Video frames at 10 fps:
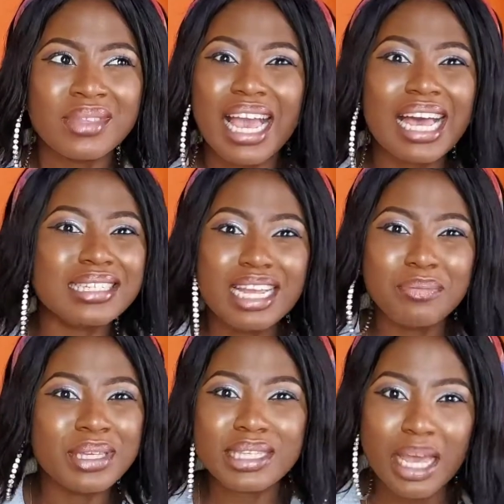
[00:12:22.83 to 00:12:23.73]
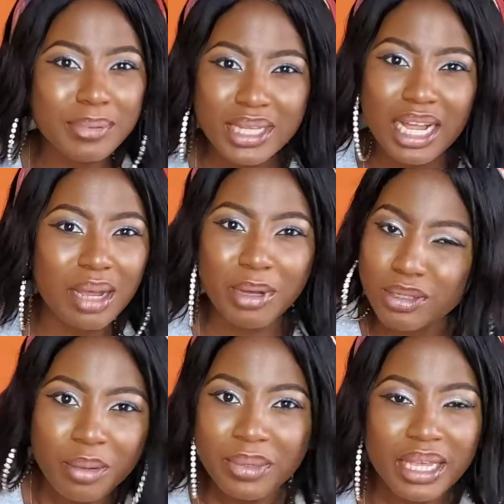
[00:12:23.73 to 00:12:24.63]
I start being skeptical about
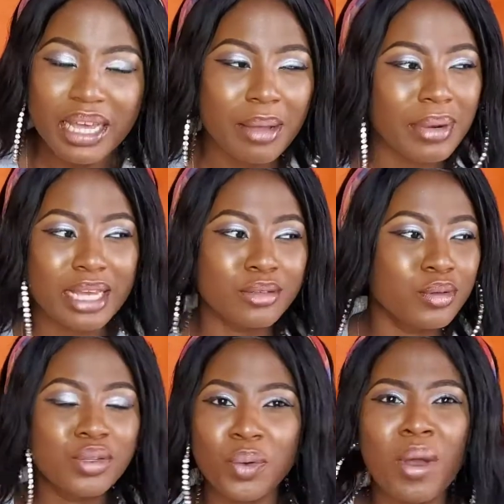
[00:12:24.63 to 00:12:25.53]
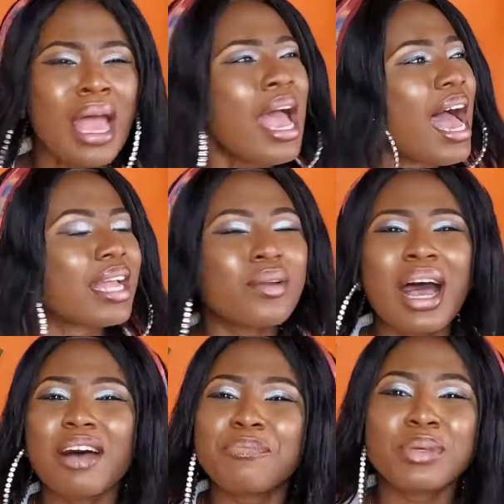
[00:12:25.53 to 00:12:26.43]
something, I'm like, no, I don't
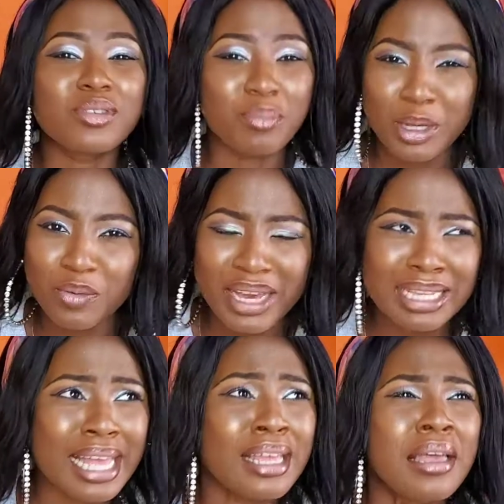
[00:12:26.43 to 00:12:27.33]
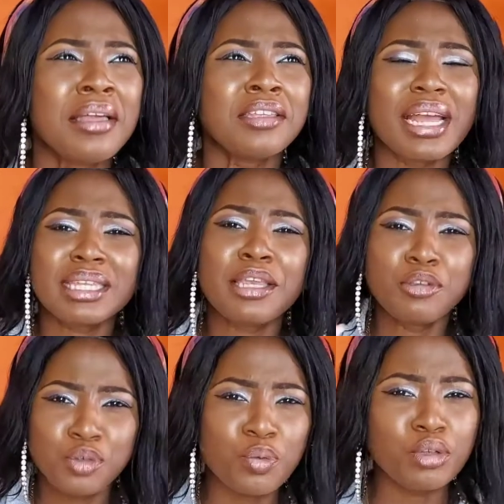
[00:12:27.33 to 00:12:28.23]
have peace of mind about it. Like, there are things
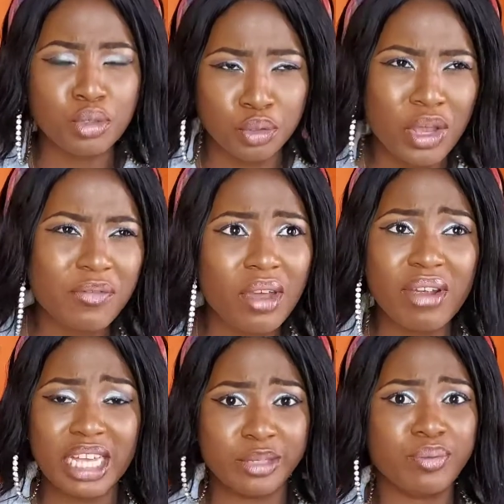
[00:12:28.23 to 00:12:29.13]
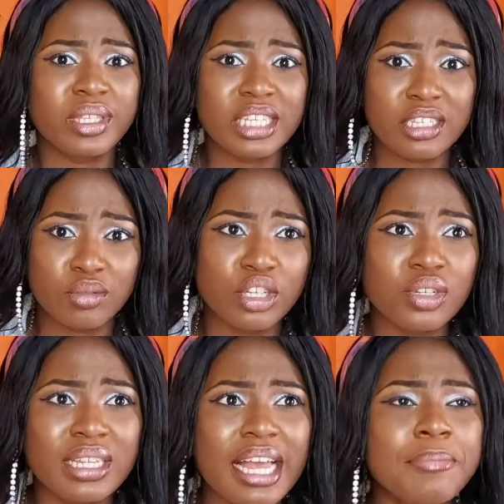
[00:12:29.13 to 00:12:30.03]
you want to do. Have you ever experienced this situation
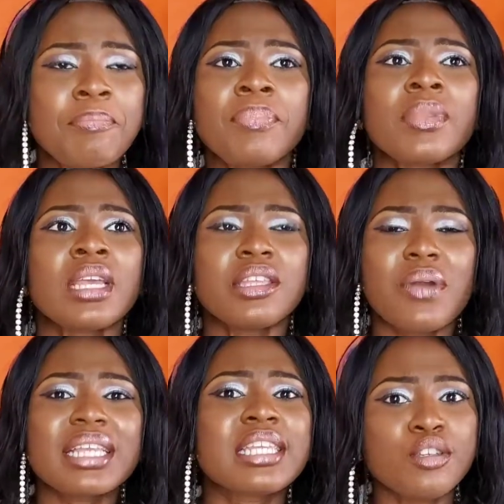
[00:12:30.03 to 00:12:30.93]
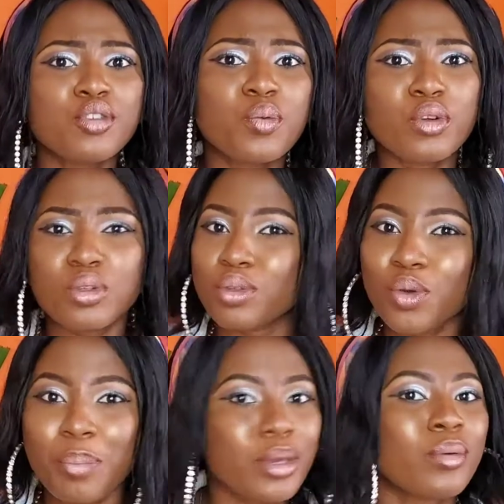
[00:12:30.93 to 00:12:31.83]
that there are things you want to do,
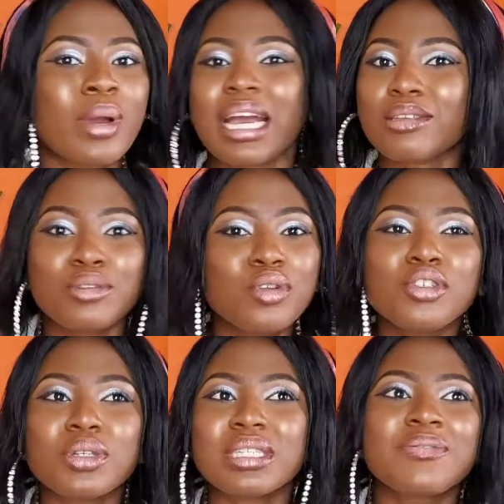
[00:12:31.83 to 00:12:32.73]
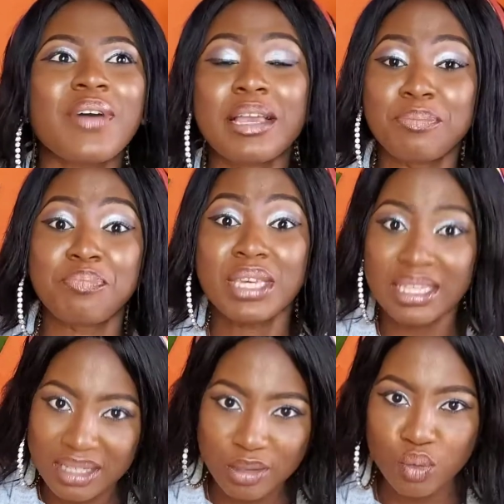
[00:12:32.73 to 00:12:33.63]
but you don't just find peace
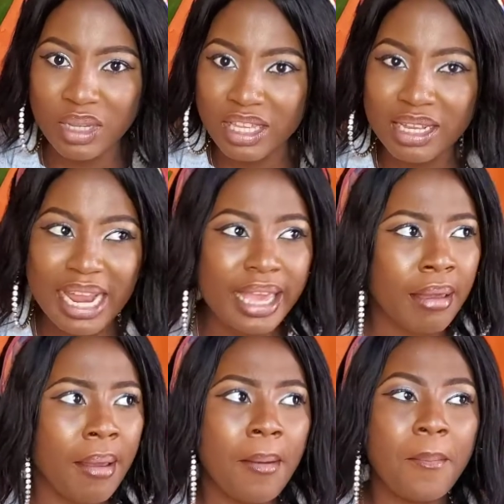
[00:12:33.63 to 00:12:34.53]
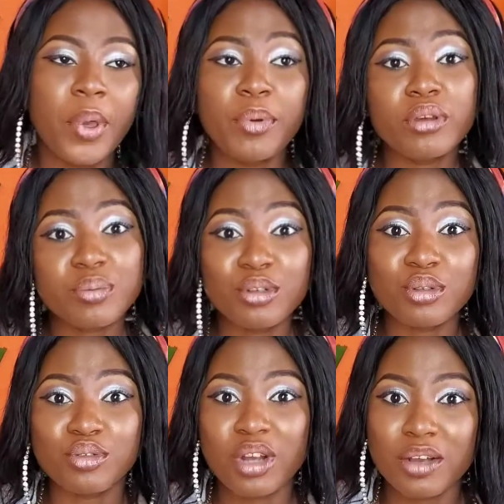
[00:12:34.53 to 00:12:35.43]
doing it? Like, maybe you're supposed to
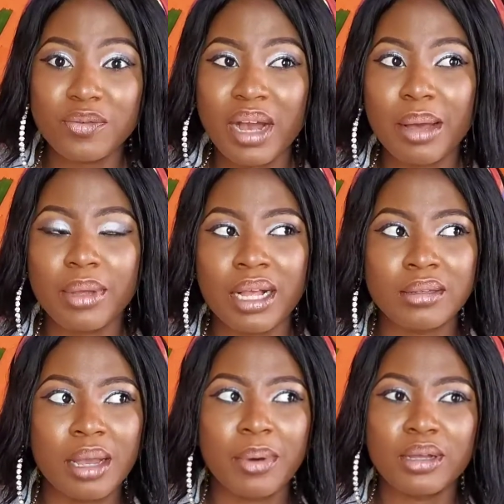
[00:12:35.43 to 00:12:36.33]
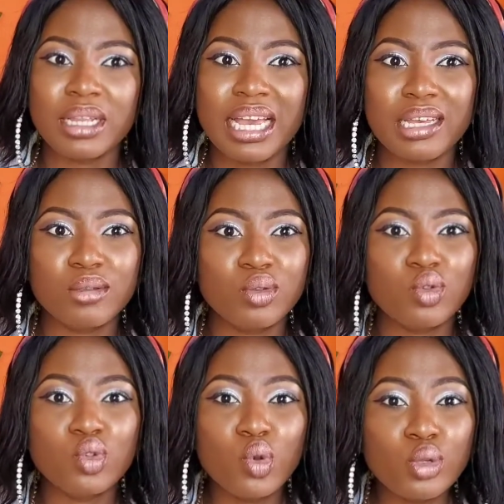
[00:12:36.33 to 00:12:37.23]
travel, and about like
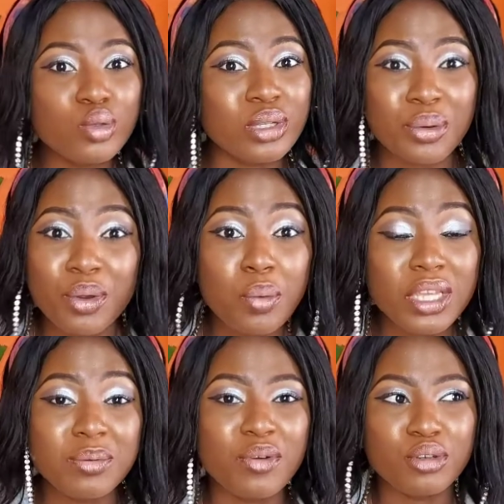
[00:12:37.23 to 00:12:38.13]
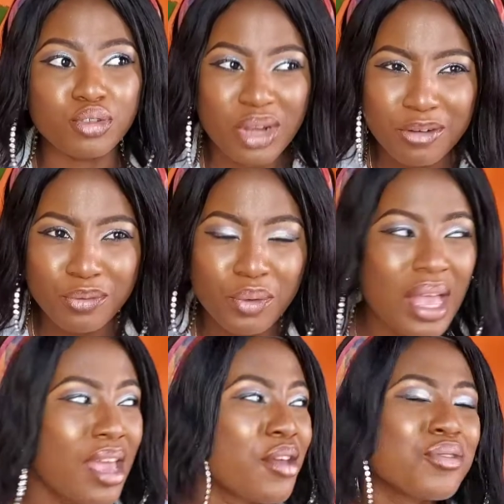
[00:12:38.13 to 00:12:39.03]
2 to 3 weeks before you travel,
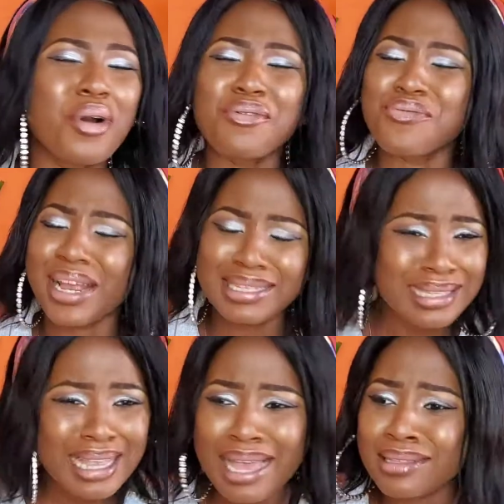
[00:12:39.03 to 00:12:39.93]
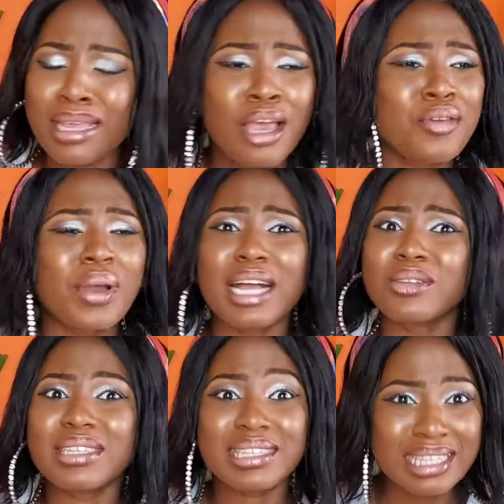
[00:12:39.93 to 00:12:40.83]
you're restless, you
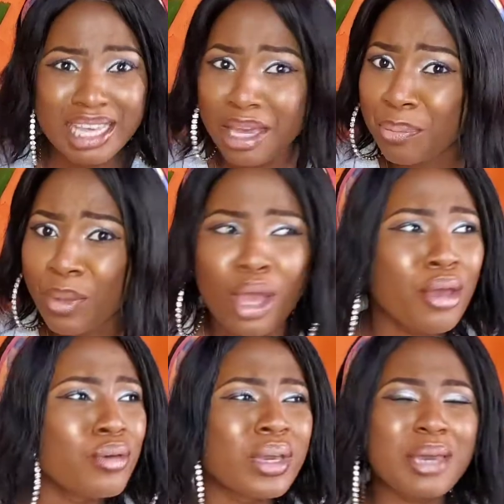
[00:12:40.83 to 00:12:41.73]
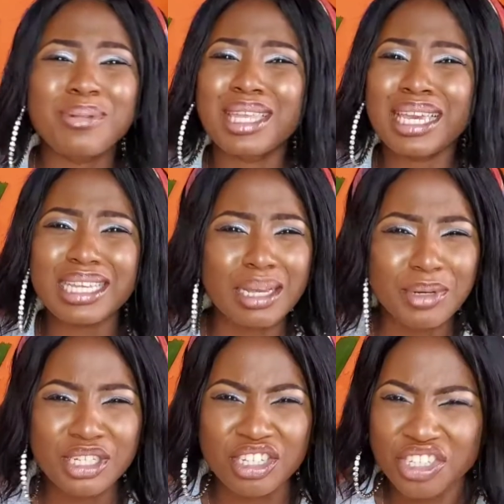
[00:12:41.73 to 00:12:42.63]
cannot sleep, you keep thinking about
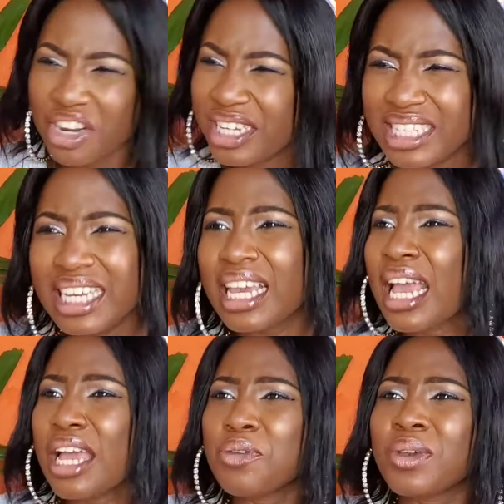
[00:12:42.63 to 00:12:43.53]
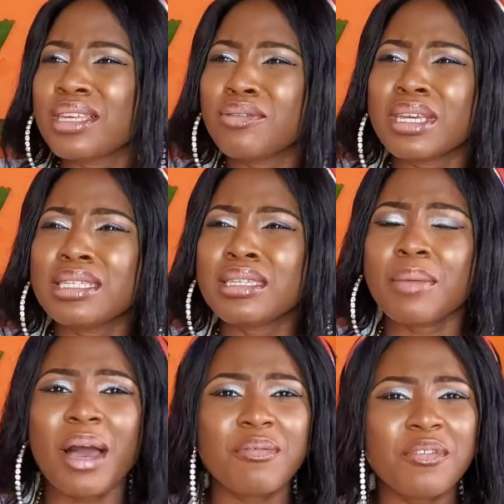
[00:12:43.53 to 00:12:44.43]
the journey, you keep
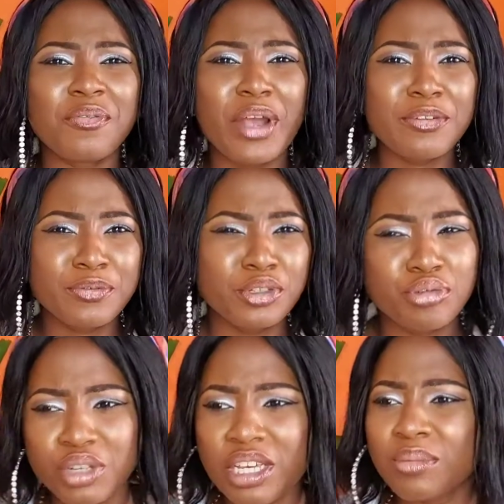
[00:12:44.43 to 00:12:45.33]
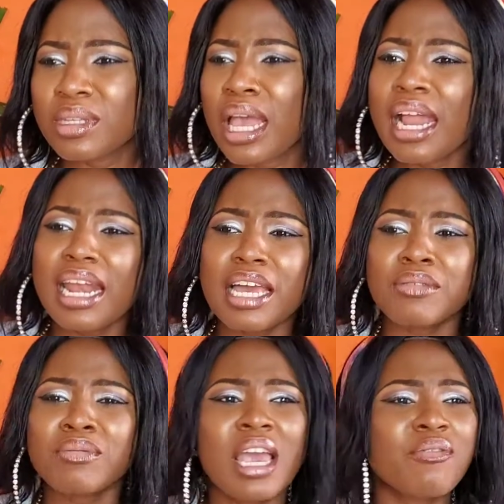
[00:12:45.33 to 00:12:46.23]
having frightful dreams. Like,
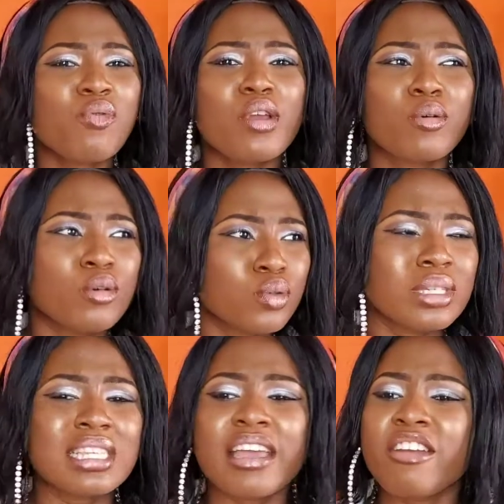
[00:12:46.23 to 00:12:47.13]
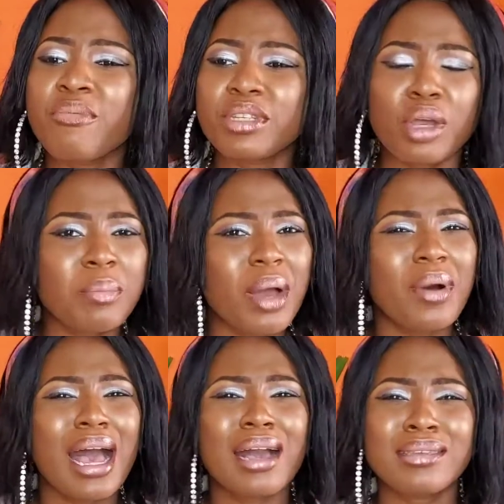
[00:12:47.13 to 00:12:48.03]
everywhere you go to is like everybody's talking
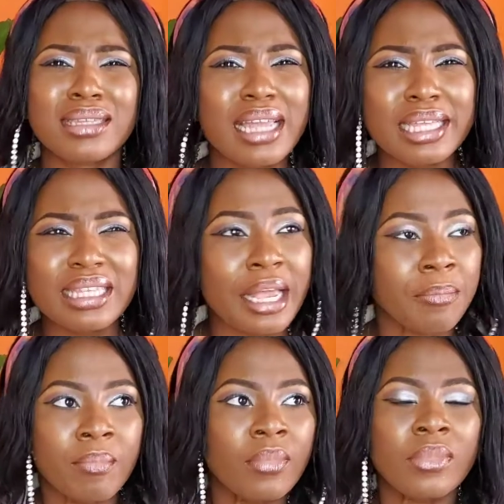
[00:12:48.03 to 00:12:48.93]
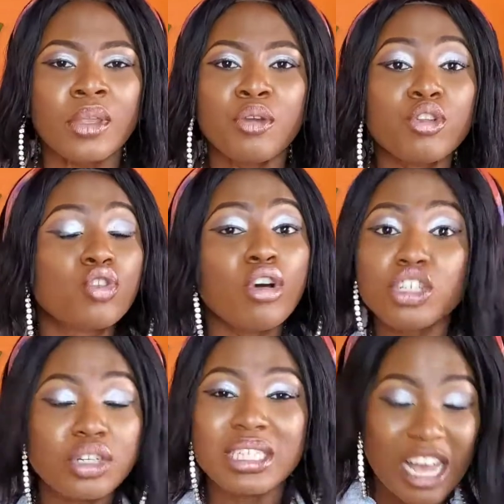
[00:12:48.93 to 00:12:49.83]
about accidents. Like, you don't
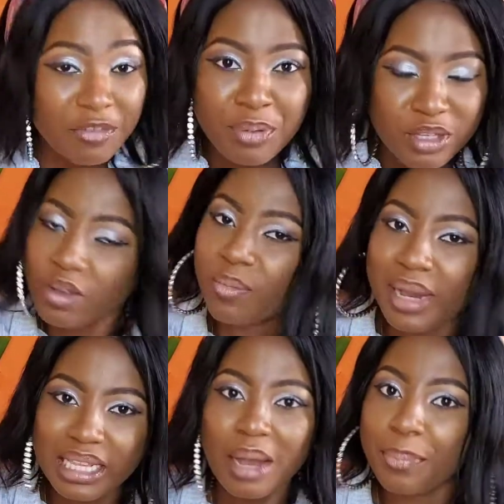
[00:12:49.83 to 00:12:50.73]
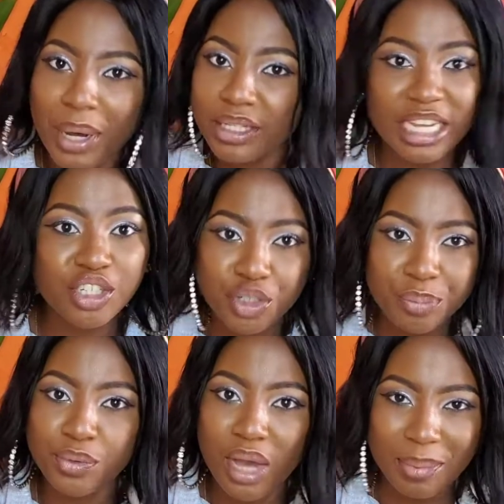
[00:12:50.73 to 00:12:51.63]
just have peace of mind about that trip
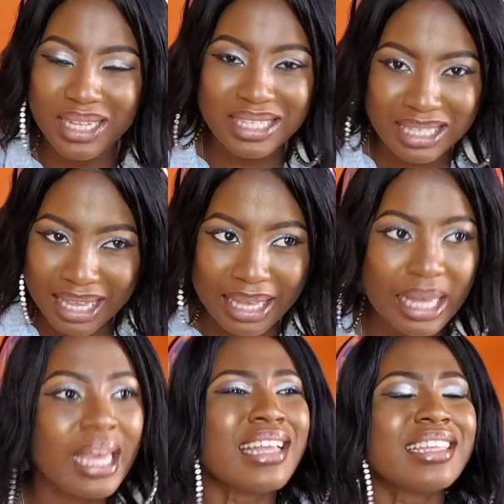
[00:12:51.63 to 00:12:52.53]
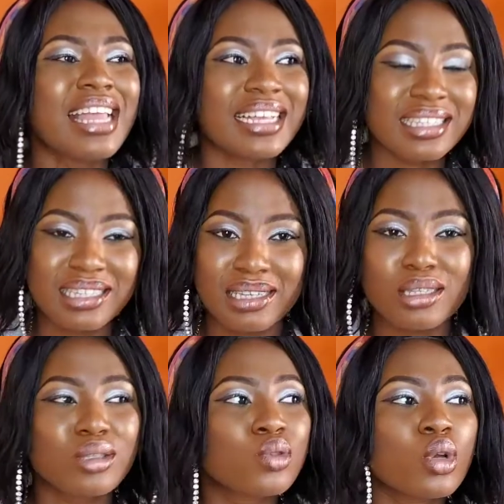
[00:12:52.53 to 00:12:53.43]
you're about to take. That's it.
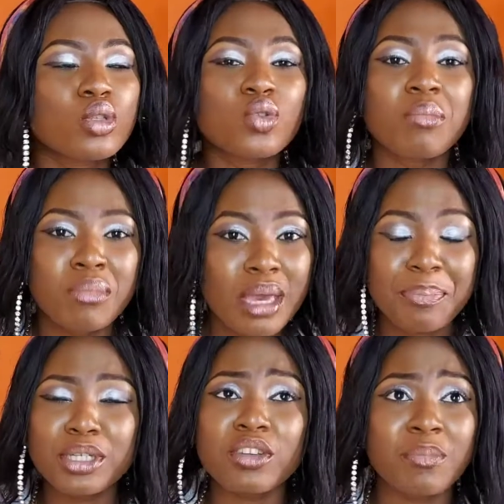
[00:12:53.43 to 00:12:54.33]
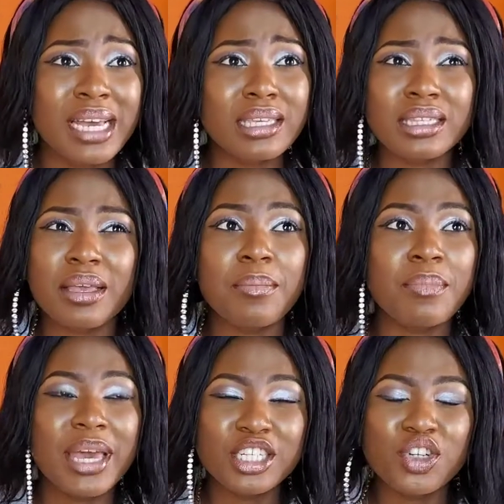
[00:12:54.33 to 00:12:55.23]
So to me, peace of mind is a
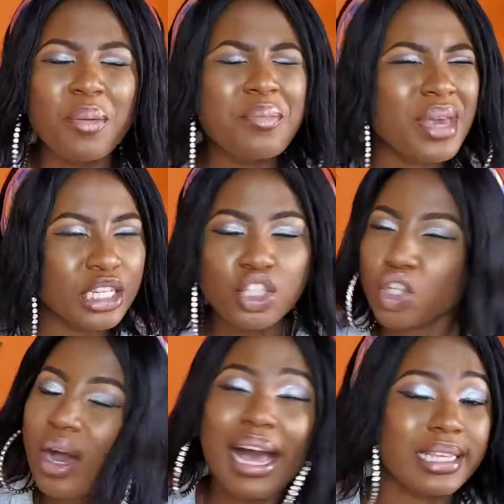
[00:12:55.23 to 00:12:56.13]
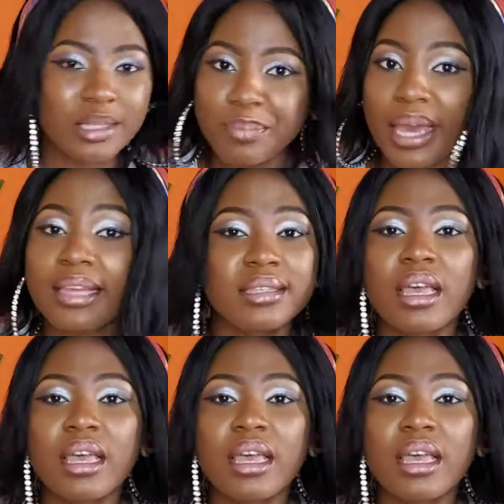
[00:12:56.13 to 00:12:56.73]
major aspect.